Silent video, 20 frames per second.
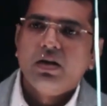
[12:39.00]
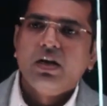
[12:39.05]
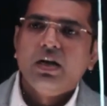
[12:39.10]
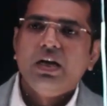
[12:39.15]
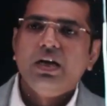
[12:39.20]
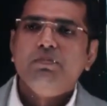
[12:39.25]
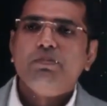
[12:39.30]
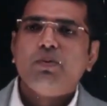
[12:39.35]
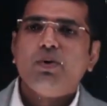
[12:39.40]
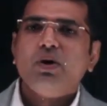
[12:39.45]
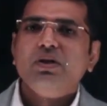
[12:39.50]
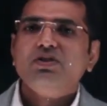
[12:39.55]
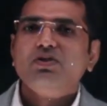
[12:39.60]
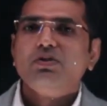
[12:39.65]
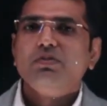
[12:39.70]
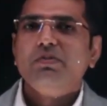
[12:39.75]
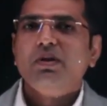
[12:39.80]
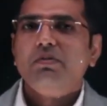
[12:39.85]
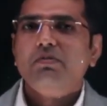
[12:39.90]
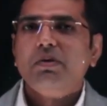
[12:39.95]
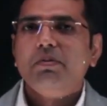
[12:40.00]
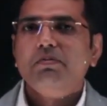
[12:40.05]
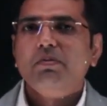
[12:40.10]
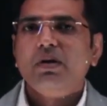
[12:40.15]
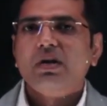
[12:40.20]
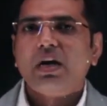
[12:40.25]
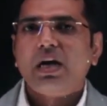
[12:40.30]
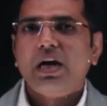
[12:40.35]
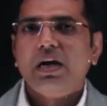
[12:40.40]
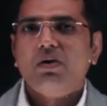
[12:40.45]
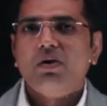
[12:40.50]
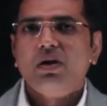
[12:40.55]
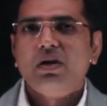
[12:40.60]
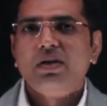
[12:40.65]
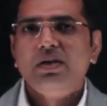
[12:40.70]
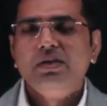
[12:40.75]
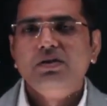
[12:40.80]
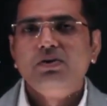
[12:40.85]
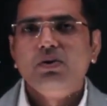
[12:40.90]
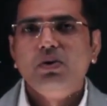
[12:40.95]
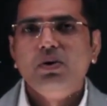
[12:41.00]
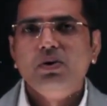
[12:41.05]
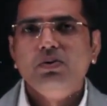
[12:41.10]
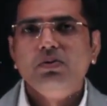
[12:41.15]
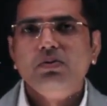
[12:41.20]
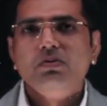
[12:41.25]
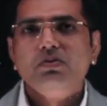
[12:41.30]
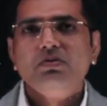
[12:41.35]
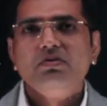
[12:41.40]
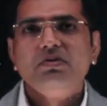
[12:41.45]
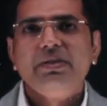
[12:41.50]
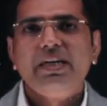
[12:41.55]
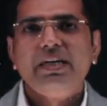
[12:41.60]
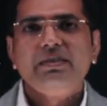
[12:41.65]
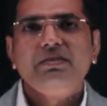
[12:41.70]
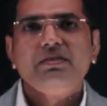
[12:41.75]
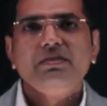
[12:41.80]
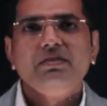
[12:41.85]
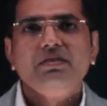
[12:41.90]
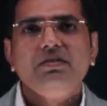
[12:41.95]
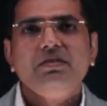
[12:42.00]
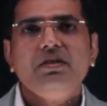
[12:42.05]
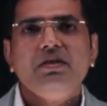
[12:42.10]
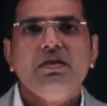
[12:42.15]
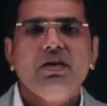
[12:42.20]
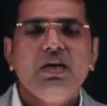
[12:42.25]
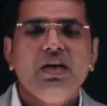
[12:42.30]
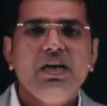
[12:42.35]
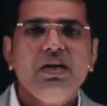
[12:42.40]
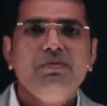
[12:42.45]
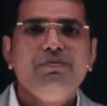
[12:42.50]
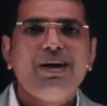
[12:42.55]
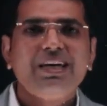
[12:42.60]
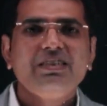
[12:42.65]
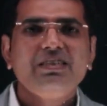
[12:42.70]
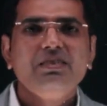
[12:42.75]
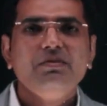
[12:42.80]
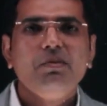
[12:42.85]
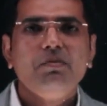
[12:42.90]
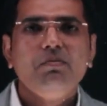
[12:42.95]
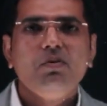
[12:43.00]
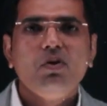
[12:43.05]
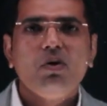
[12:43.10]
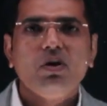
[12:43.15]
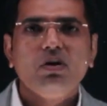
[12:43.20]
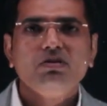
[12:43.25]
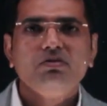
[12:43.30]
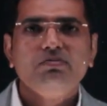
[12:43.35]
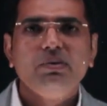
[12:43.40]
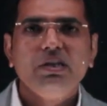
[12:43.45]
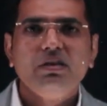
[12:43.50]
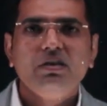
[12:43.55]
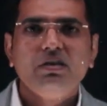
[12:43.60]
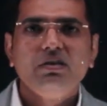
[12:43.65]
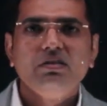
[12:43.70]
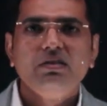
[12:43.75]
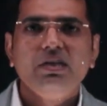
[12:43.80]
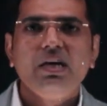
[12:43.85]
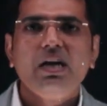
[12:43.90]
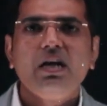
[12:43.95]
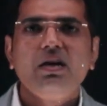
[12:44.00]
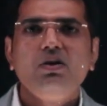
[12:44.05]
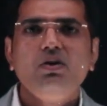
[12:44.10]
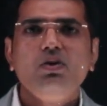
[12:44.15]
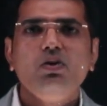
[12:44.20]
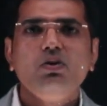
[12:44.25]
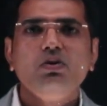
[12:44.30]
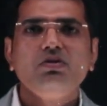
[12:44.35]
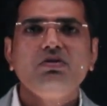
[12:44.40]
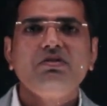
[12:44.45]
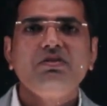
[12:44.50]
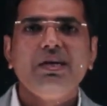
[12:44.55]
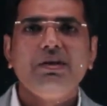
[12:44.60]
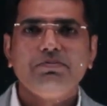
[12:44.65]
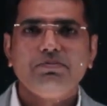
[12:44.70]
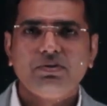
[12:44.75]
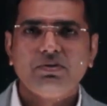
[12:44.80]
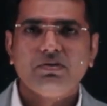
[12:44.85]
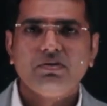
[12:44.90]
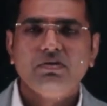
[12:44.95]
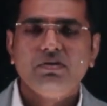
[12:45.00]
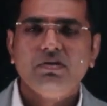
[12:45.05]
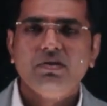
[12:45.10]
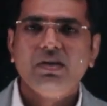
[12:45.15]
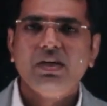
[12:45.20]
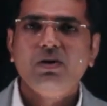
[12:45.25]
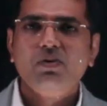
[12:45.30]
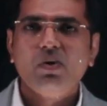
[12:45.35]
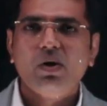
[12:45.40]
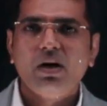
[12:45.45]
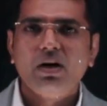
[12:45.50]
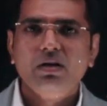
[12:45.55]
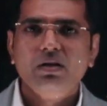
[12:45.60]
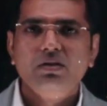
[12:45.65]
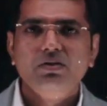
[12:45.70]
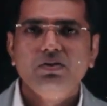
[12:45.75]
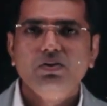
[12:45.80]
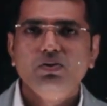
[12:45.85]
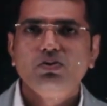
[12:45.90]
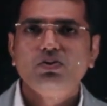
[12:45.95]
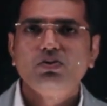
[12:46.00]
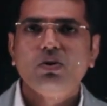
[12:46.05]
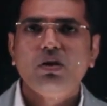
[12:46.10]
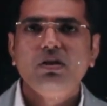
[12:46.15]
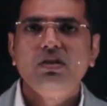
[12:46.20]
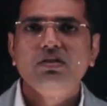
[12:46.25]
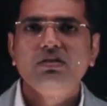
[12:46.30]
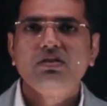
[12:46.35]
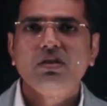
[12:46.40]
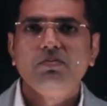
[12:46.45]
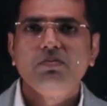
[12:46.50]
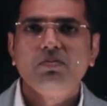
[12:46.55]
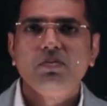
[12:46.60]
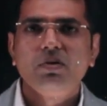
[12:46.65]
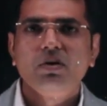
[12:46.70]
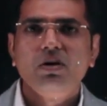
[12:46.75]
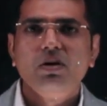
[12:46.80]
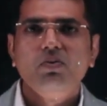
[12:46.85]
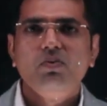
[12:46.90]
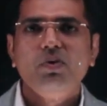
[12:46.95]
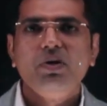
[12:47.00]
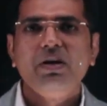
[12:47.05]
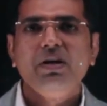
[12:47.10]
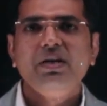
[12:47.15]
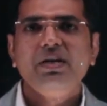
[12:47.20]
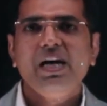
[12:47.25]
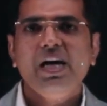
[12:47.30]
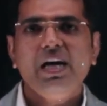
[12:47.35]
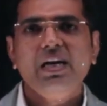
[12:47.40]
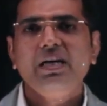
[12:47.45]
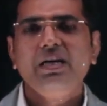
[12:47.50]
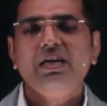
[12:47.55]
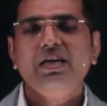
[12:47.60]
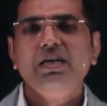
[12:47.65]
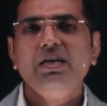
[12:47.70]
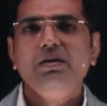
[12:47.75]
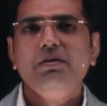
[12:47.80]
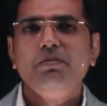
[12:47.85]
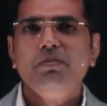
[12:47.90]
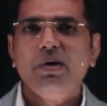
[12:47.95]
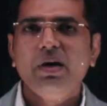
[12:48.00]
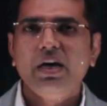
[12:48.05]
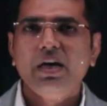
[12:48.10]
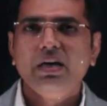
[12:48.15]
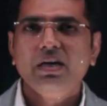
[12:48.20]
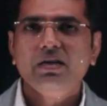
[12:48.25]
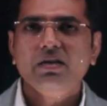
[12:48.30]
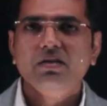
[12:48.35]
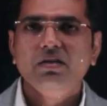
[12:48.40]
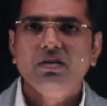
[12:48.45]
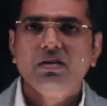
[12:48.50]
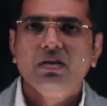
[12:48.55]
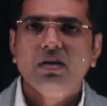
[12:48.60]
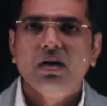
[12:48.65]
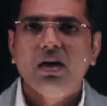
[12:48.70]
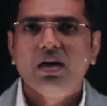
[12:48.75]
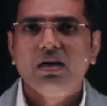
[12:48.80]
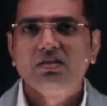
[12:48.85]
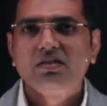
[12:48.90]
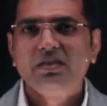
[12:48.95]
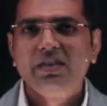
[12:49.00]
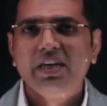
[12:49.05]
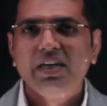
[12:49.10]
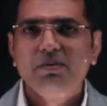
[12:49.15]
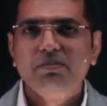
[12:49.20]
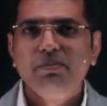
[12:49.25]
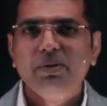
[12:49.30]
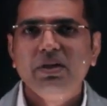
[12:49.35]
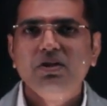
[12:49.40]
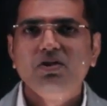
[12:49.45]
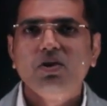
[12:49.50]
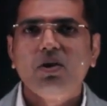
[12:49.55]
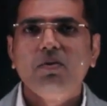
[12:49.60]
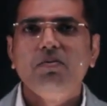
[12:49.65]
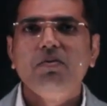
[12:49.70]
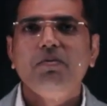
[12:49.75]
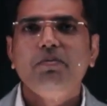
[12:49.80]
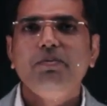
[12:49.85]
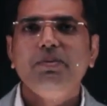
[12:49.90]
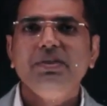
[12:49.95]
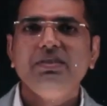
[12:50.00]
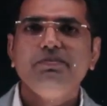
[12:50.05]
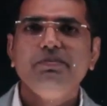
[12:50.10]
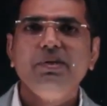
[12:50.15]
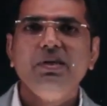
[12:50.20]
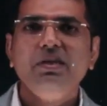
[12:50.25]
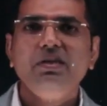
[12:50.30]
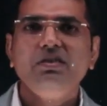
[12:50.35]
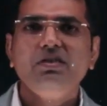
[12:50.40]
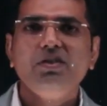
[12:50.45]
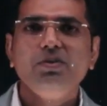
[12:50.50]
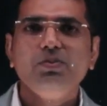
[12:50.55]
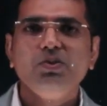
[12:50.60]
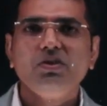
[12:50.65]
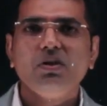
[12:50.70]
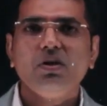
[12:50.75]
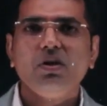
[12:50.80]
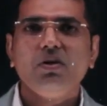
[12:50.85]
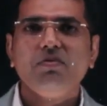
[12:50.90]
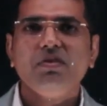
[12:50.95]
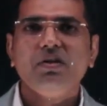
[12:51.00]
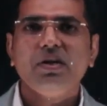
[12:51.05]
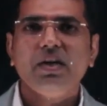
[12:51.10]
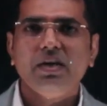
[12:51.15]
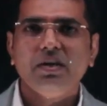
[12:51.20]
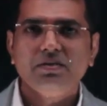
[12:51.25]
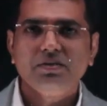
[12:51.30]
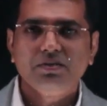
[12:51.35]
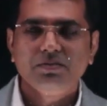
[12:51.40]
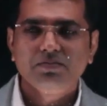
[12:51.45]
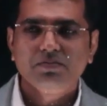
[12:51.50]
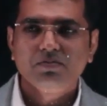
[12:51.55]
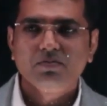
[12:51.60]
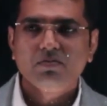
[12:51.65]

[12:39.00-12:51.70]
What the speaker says: In points to be remembered, I already told you that in maximum loss method, there are no steps required to solve the sum. We can directly make a statement of piecemeal distribution of a cash.